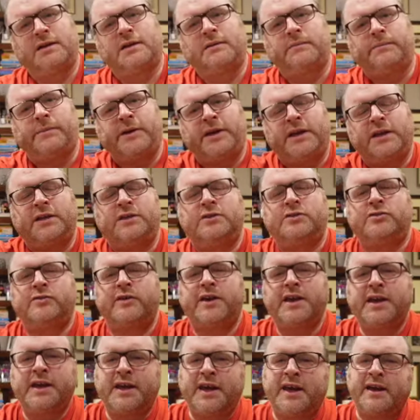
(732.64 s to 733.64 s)
but
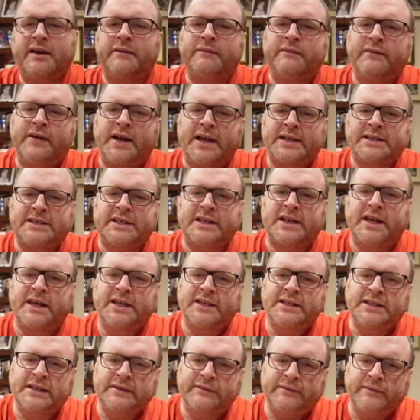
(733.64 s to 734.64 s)
intriguing and
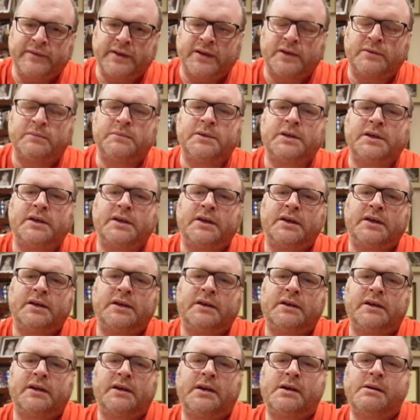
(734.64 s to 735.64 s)
fascinating film.
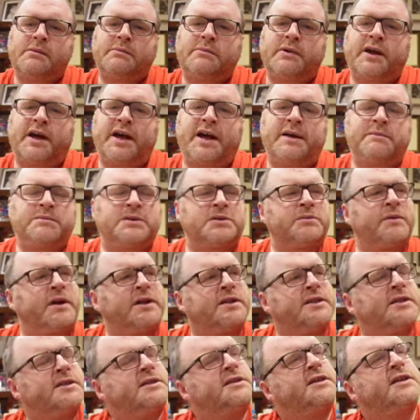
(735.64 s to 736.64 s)
Perhaps
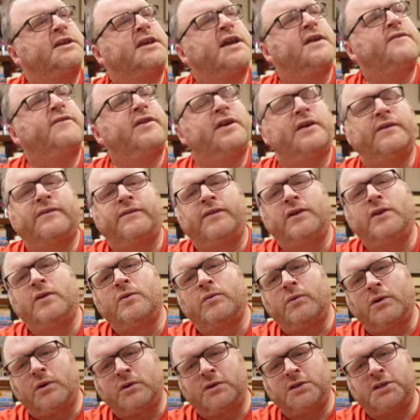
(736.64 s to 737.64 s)
one to give it a few
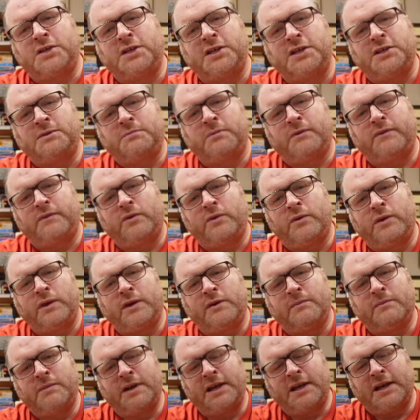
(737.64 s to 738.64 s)
watches before you
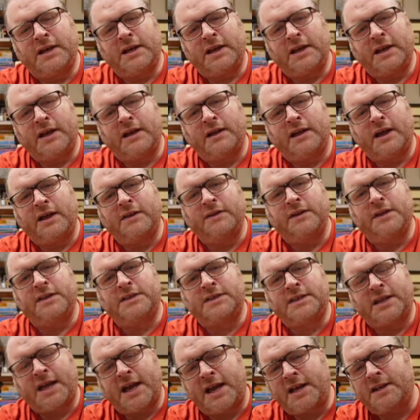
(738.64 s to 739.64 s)
completely
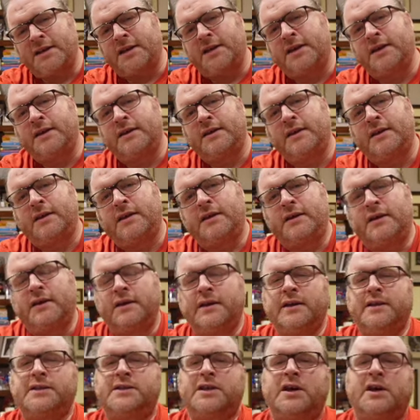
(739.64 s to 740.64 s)
understand it.
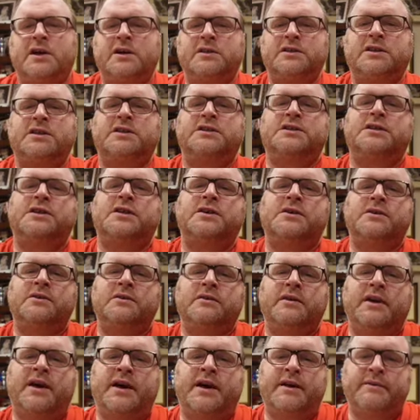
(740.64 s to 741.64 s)
It's harder
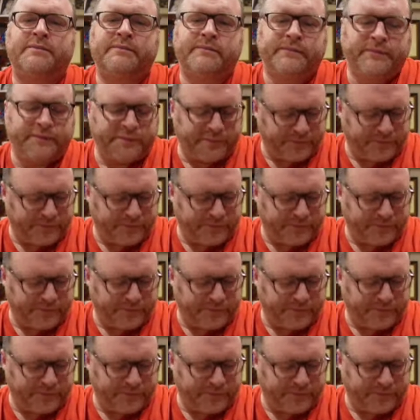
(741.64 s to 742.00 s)
to